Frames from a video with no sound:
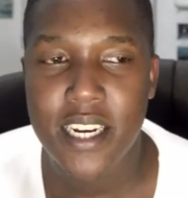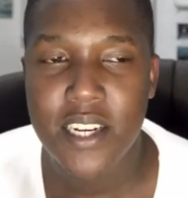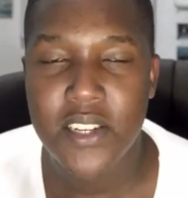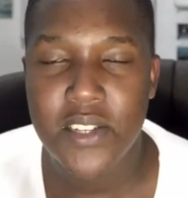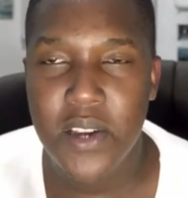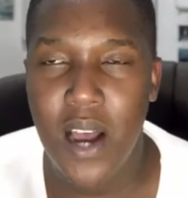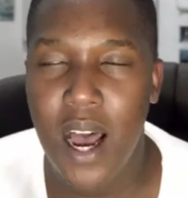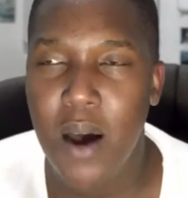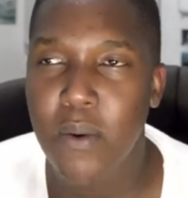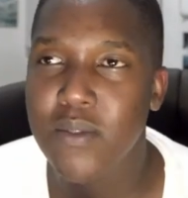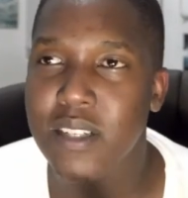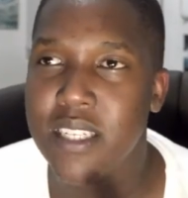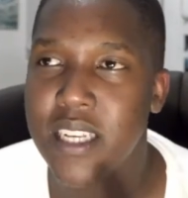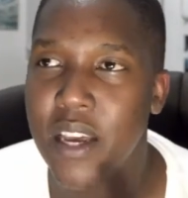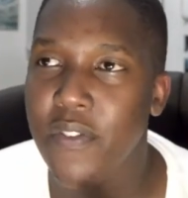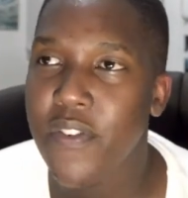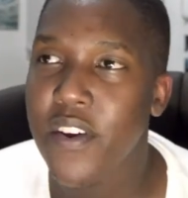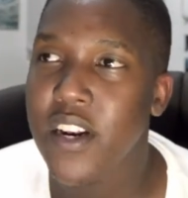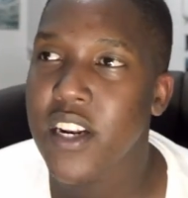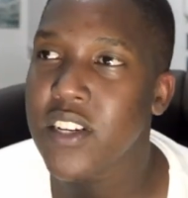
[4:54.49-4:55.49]
So I would
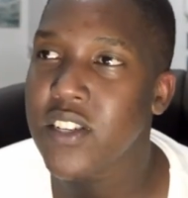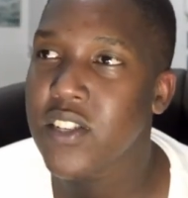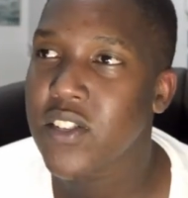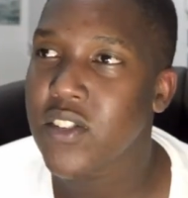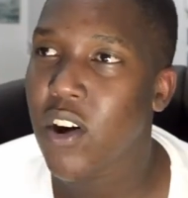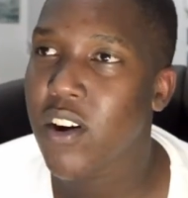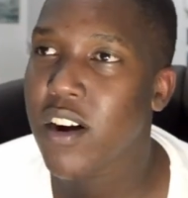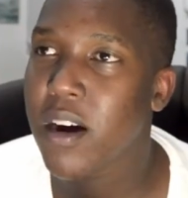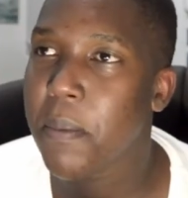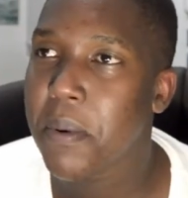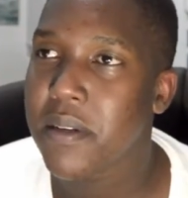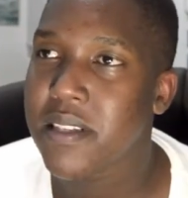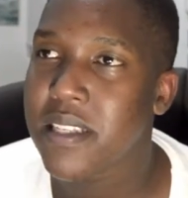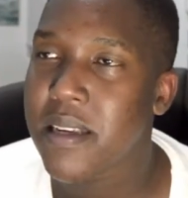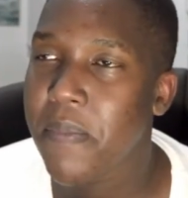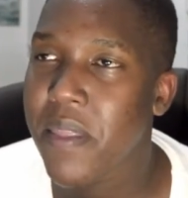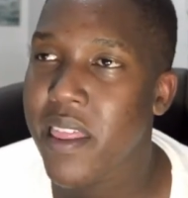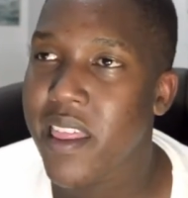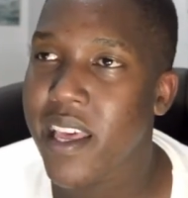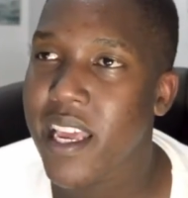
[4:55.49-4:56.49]
definitely stock up on
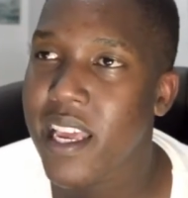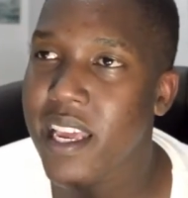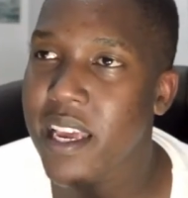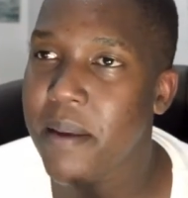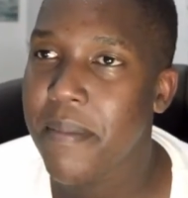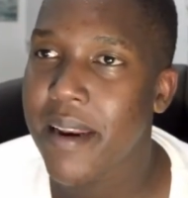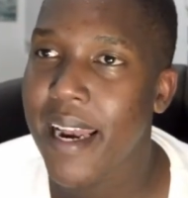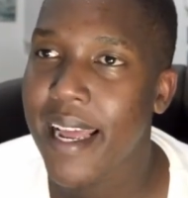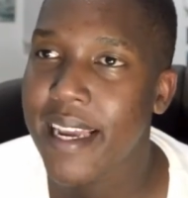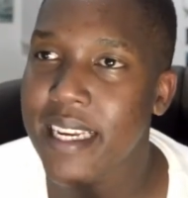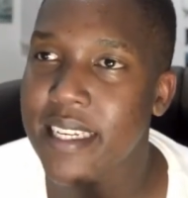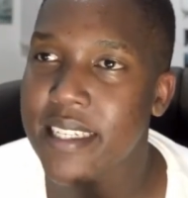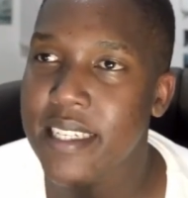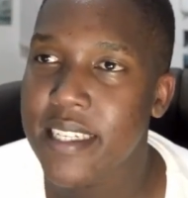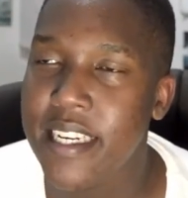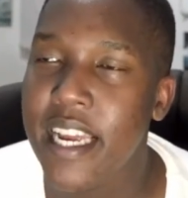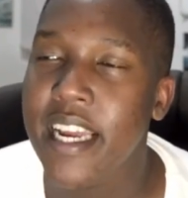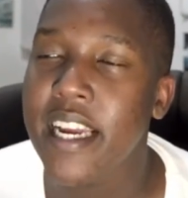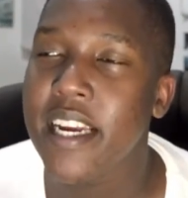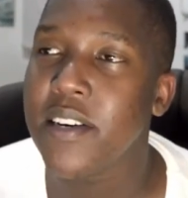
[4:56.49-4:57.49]
something that can get me like
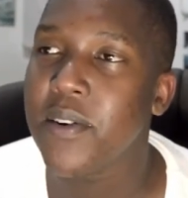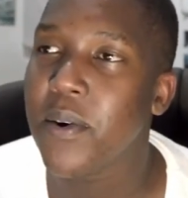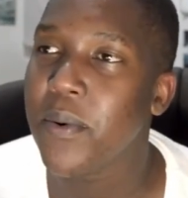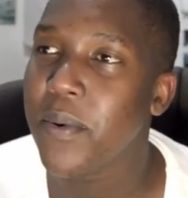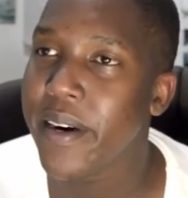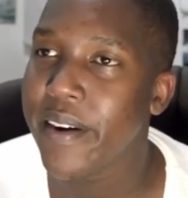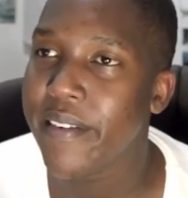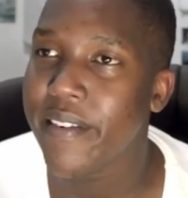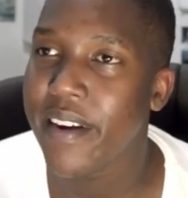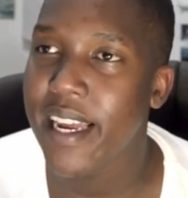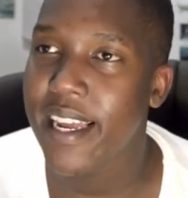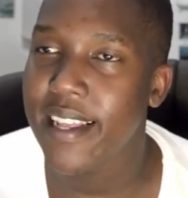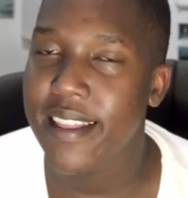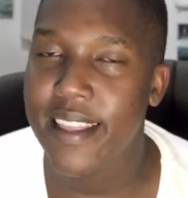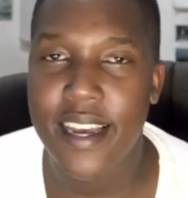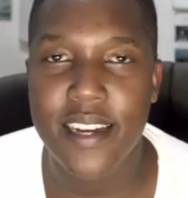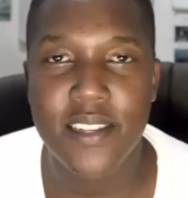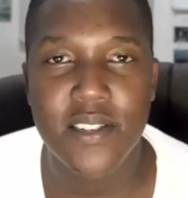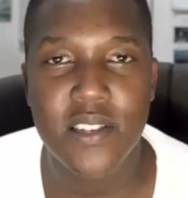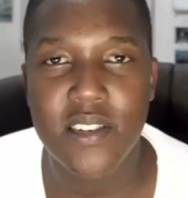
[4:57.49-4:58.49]
entertained or whatever like that.